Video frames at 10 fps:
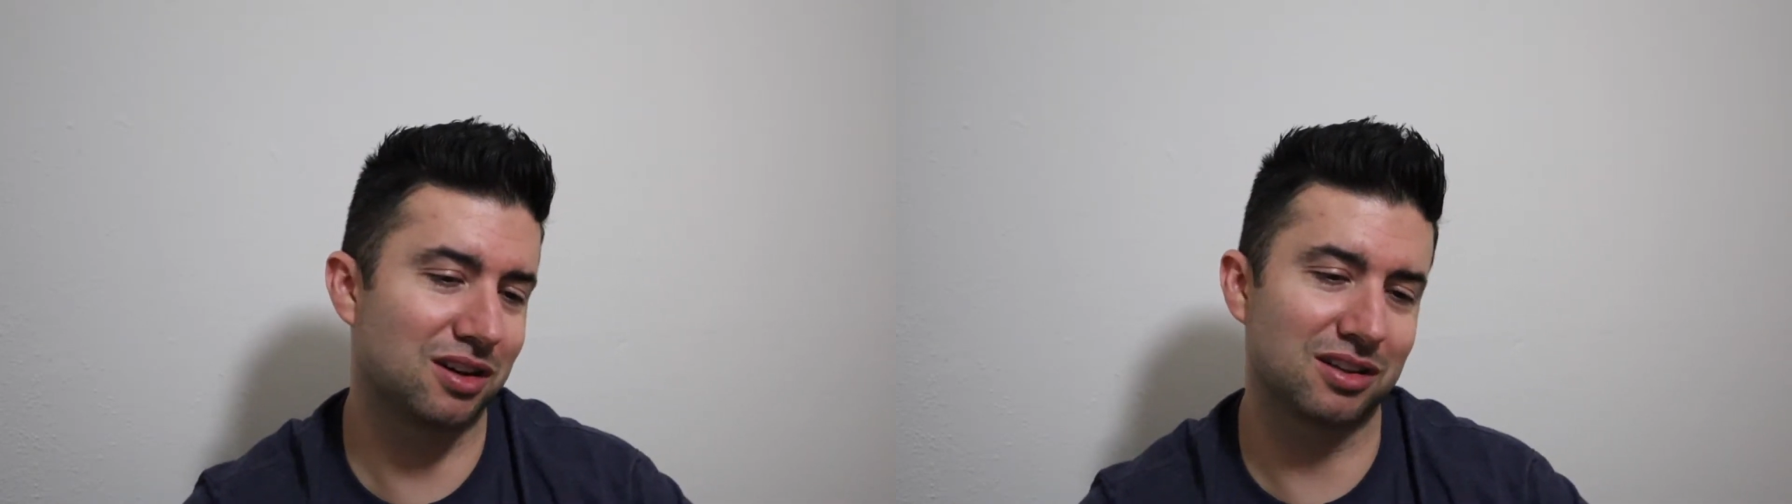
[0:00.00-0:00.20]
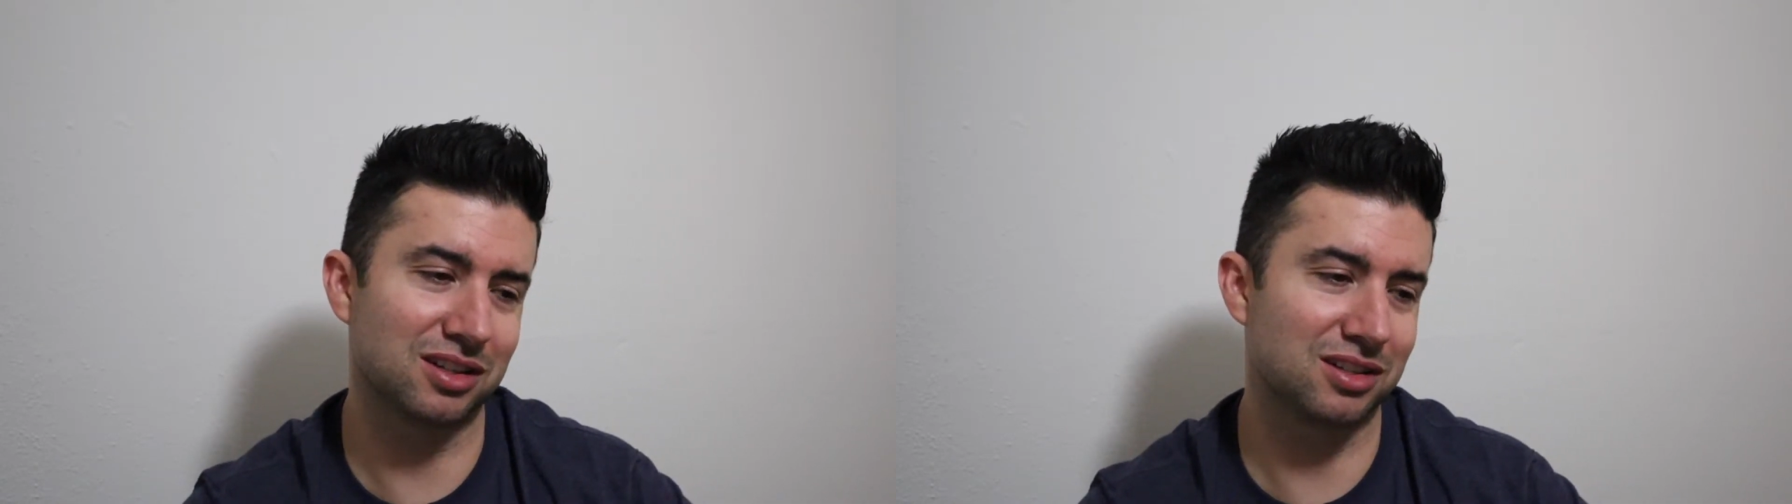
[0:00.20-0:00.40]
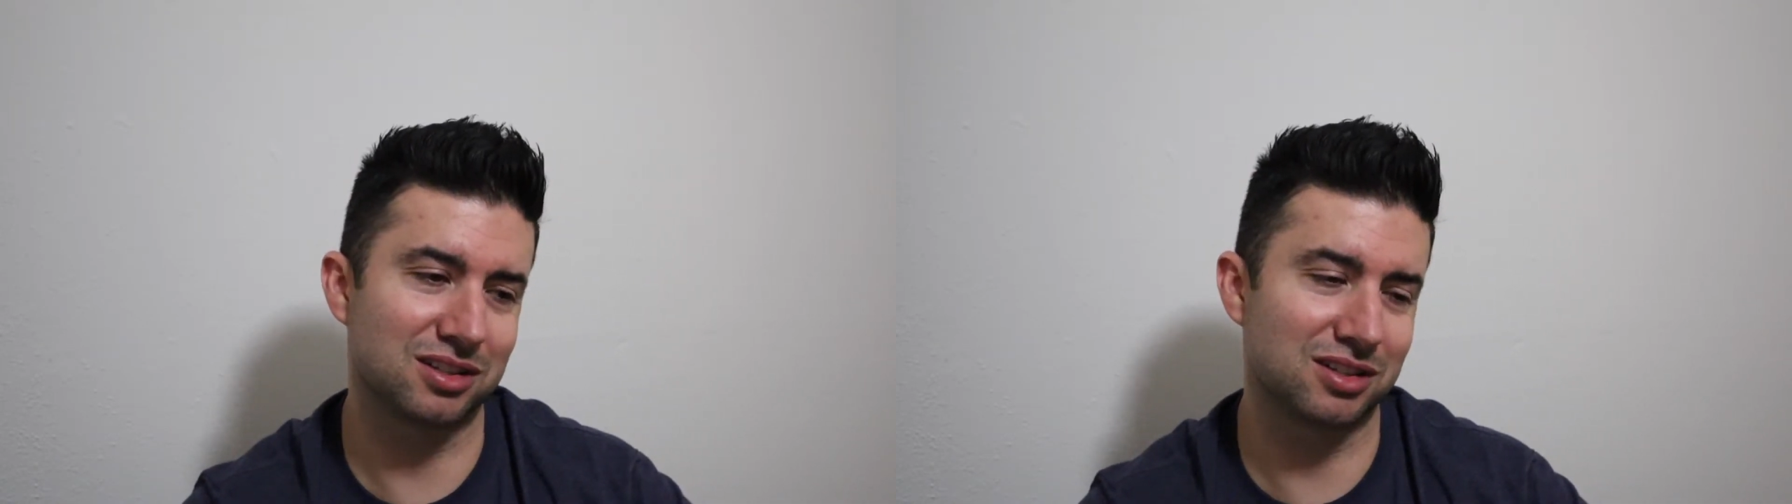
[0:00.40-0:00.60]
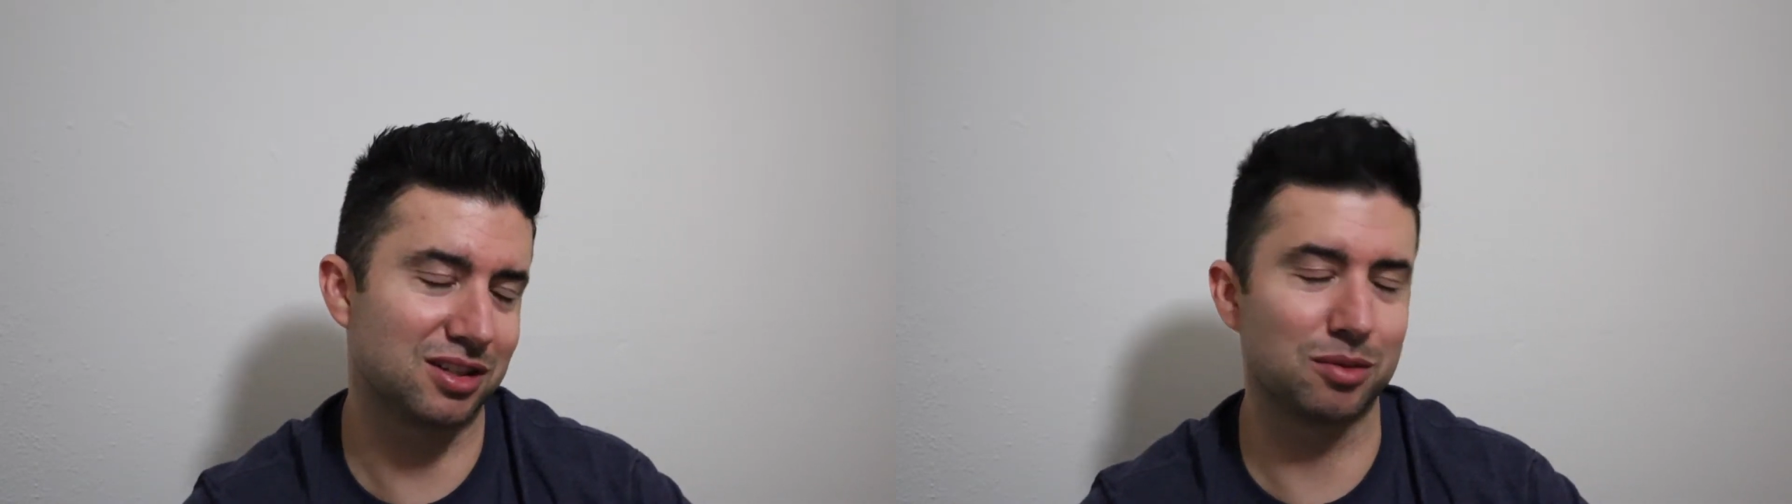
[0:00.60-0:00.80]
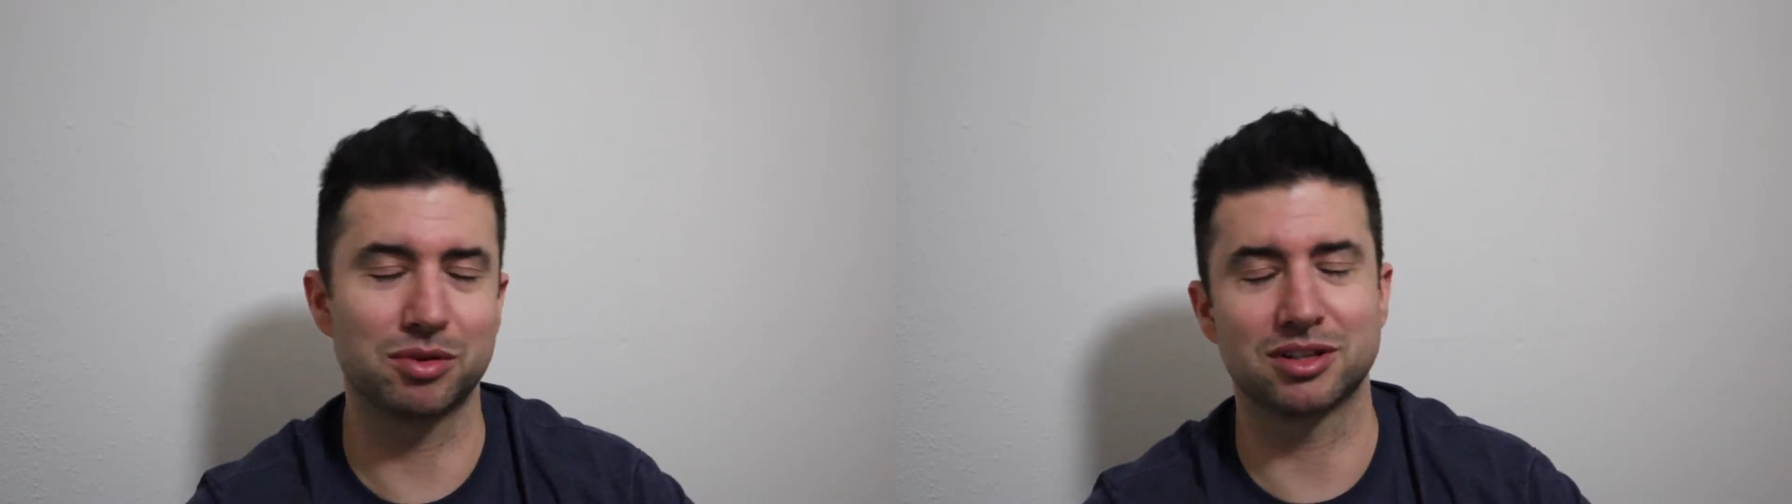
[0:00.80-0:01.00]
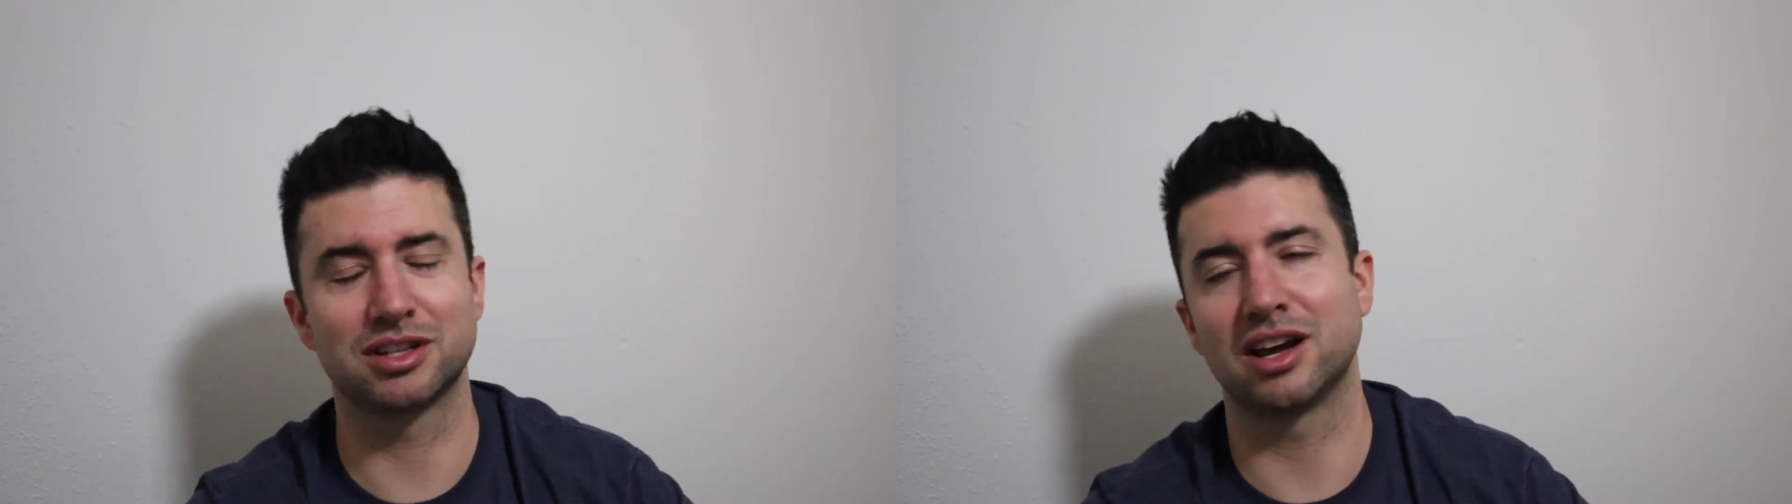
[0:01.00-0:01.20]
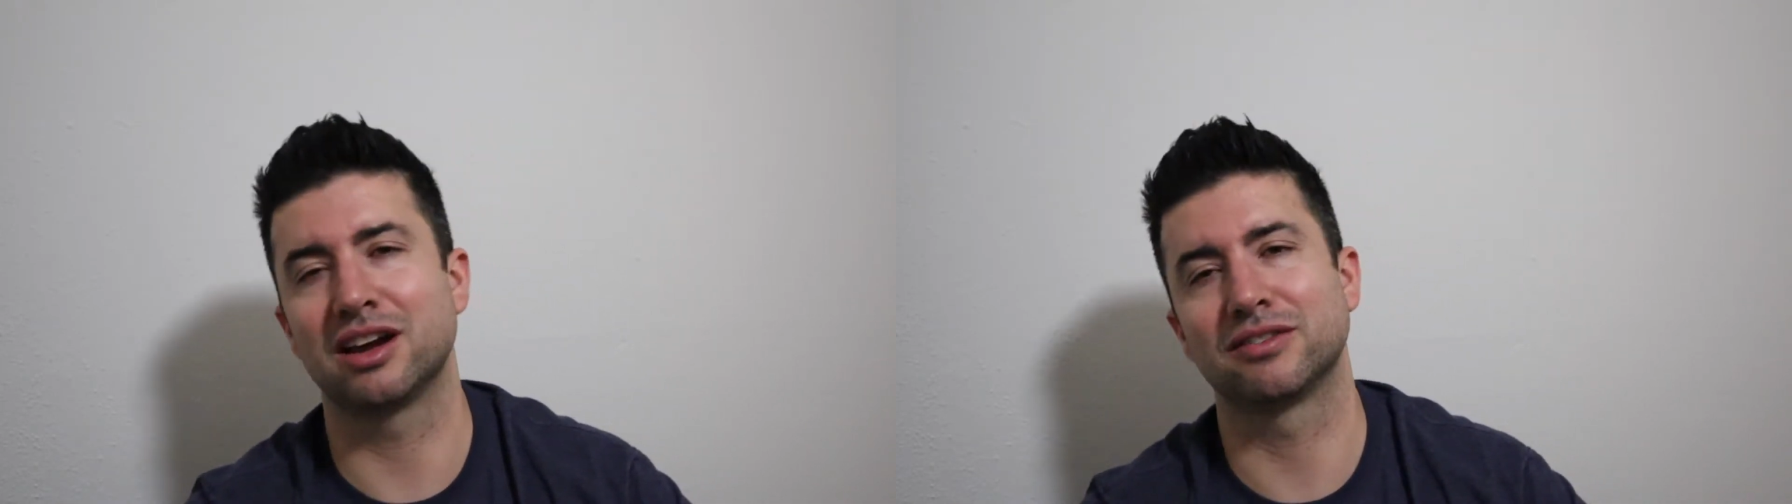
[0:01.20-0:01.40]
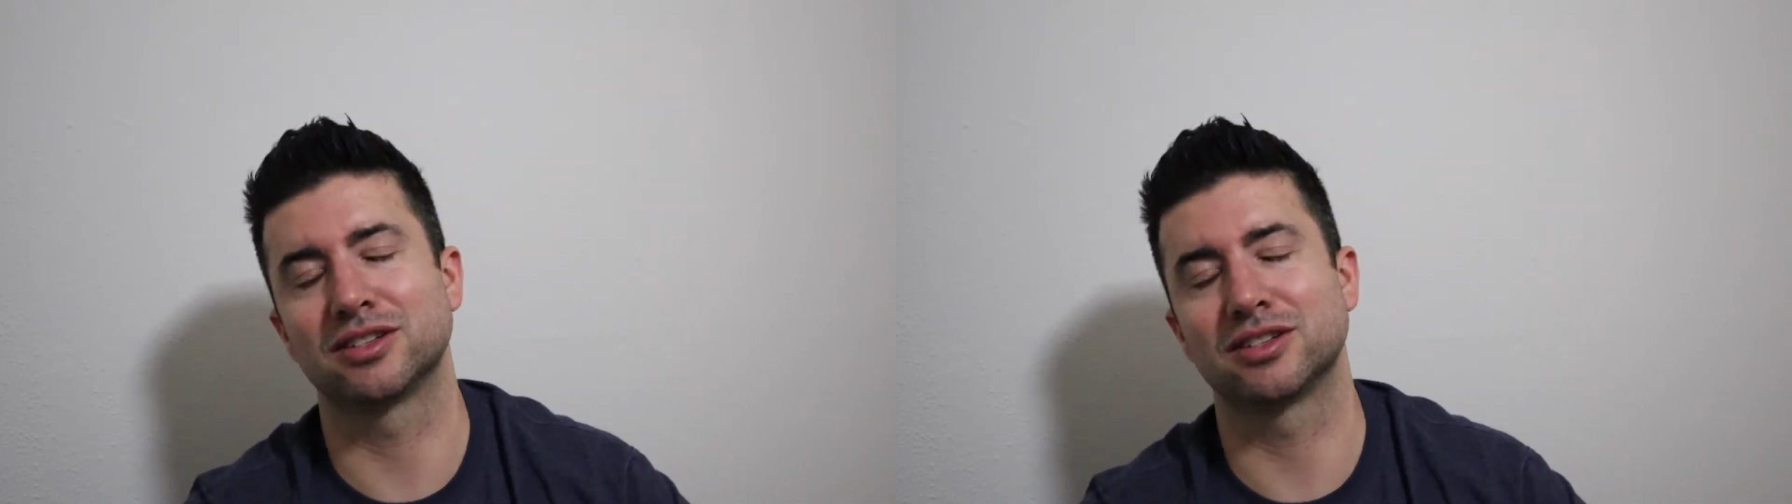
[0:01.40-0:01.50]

all these stupid stuff.